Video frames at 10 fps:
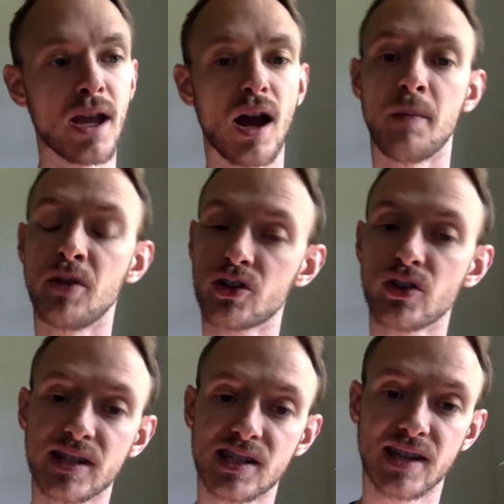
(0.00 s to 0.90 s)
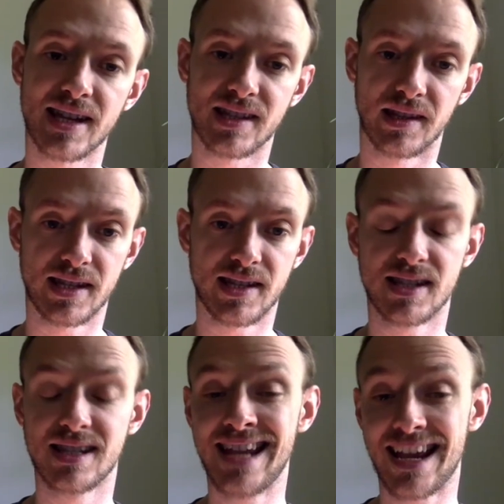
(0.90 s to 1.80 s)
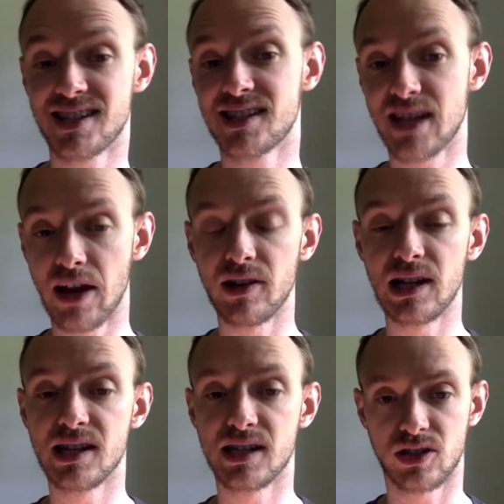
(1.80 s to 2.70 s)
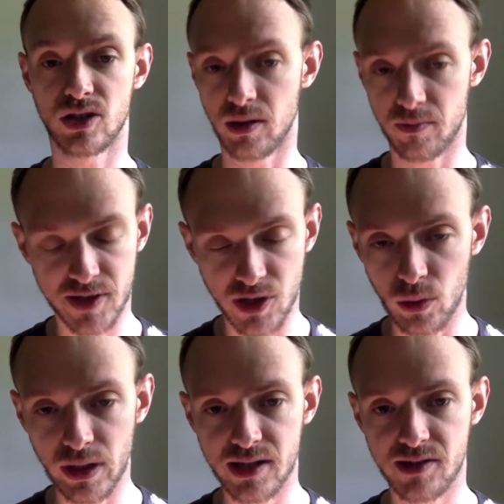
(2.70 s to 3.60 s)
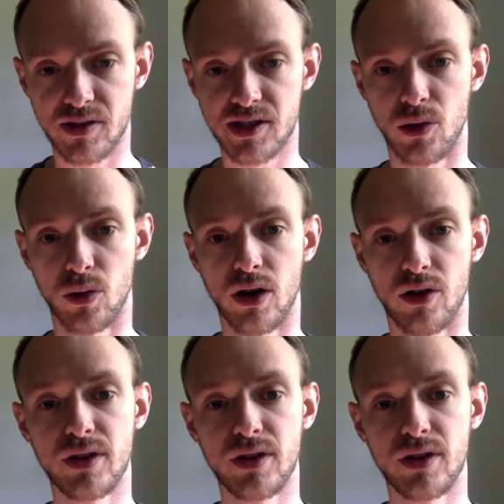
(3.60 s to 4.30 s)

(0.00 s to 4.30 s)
I'm not trying to suggest that this is necessarily solely as a result of